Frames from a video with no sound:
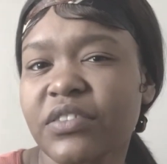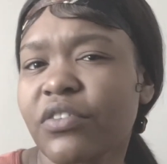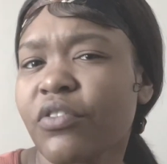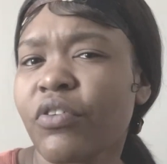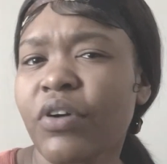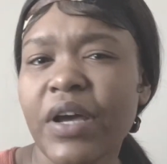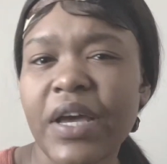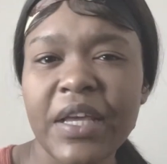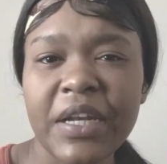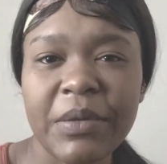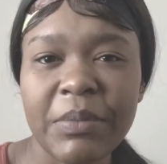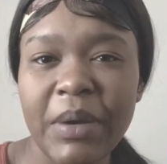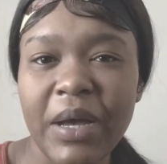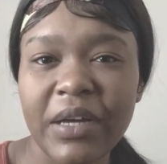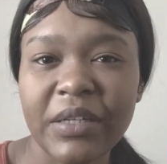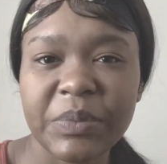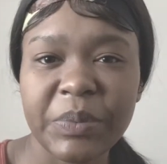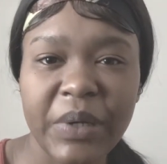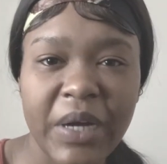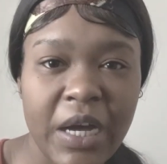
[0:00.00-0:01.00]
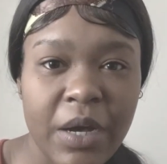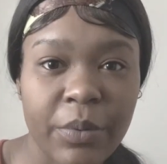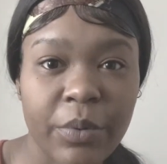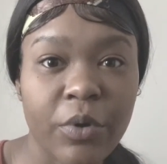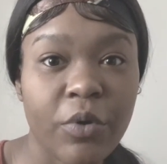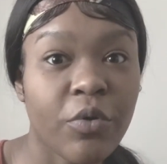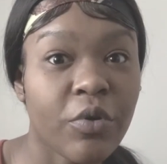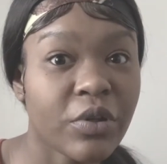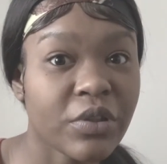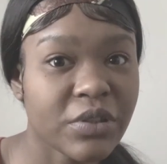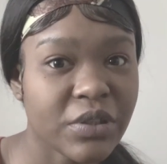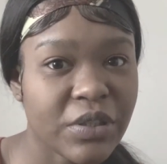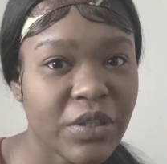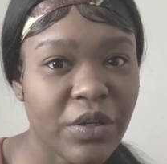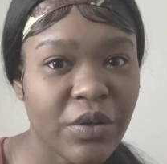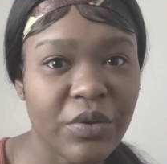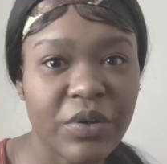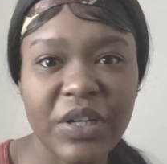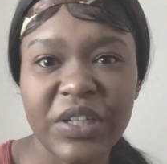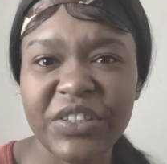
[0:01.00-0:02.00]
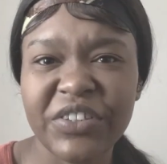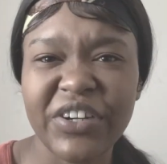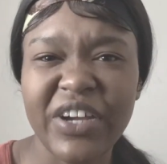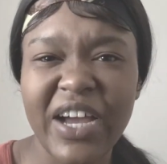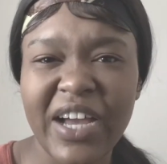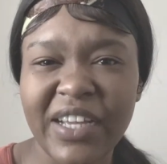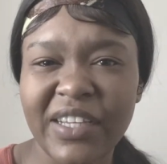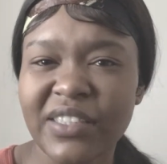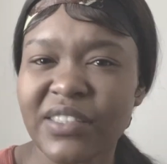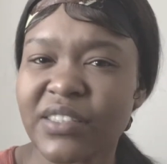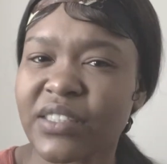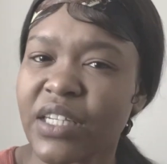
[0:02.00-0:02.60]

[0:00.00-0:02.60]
going 80 miles per hour on snow, under ice.